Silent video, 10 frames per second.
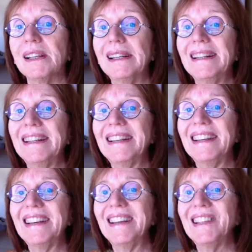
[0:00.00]
and then
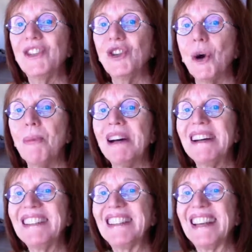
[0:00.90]

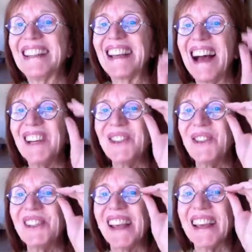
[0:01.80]
Shoba says, hi,
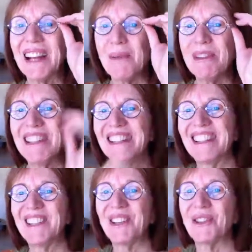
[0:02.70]
Suzanne, I'm
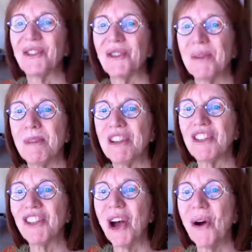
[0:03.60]
addicted to your stream and
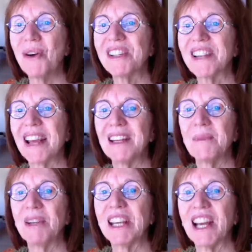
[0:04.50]
so excited to
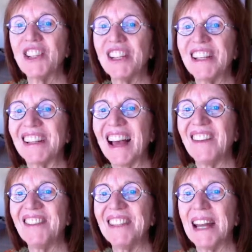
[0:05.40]
be catching it
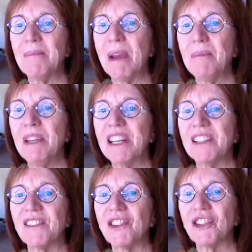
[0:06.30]
live today. Maybe
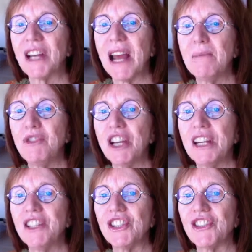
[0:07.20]
because of your time
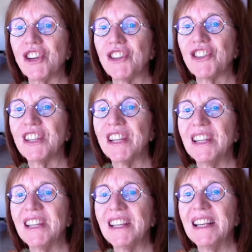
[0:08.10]
change, it starts in
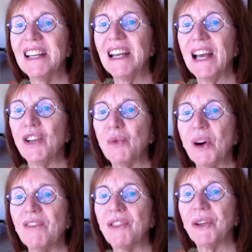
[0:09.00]
India at
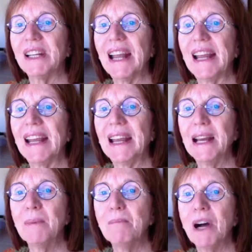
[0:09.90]
12:30
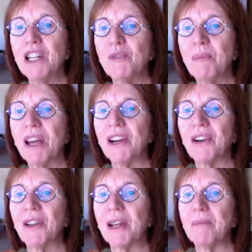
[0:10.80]
a.m., much
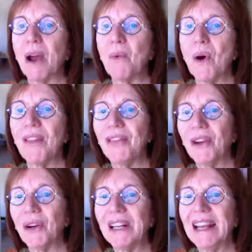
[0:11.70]
better than my
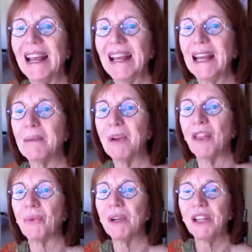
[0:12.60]
1:30 a.m.
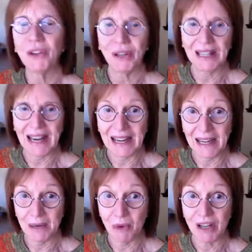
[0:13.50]
and 3:30
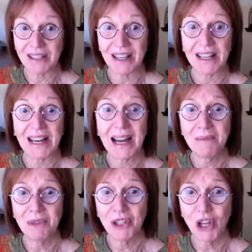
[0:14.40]
a.m. on Sunday.
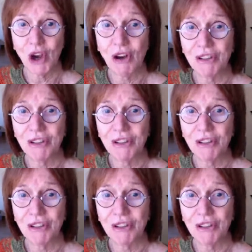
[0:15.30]
I'm so